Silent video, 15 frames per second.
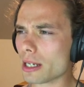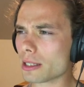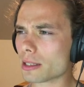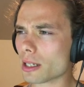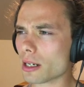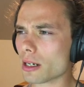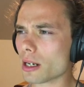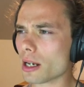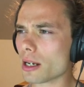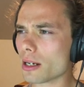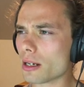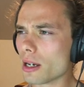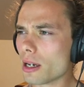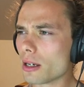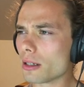
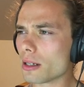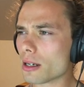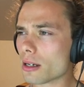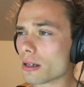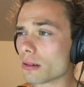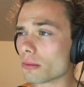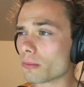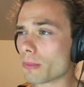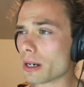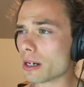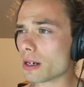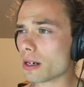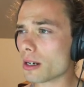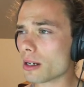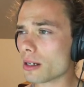Sunday, yeah,
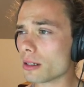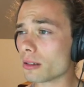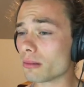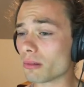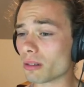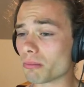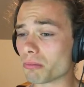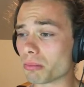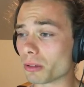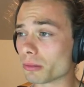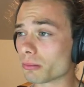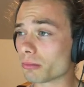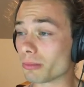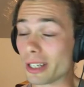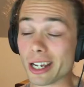Monday,
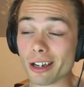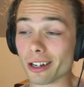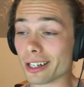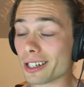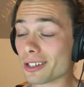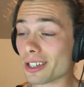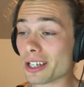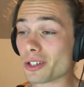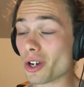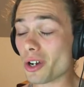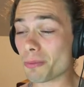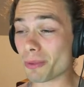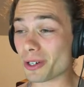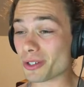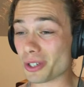yeah, I guess they
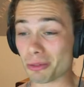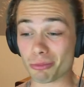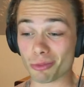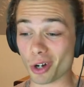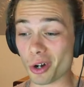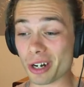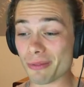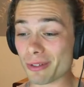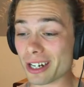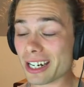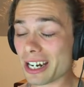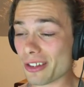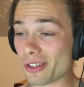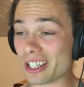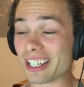don't, because I don't even need
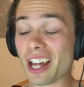anything.